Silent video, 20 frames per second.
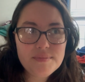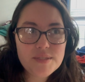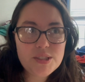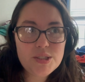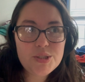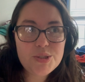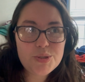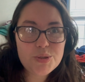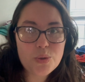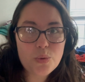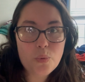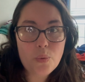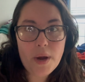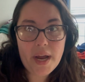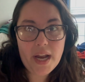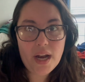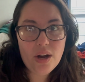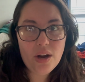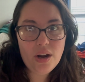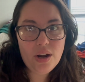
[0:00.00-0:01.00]

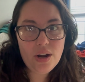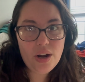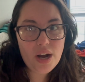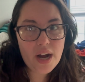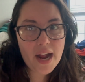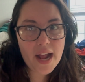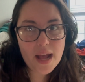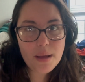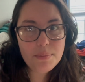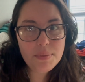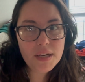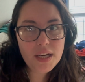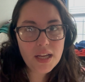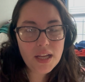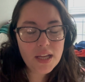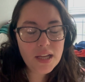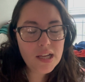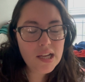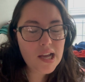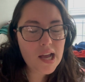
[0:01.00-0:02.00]
square
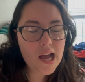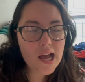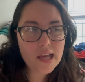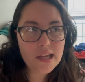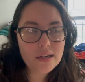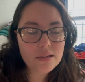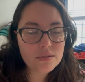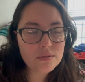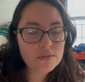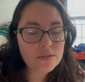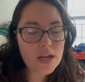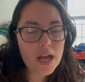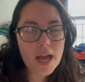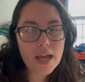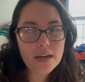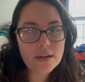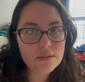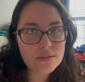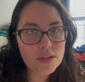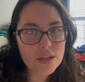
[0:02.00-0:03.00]
happening. I
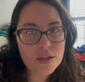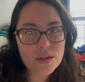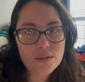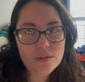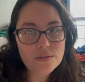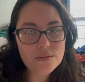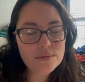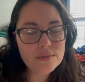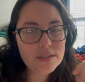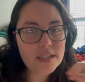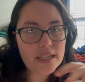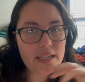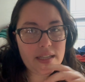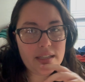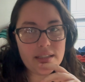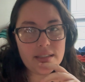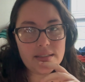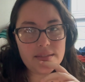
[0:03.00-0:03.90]
don't know. Like,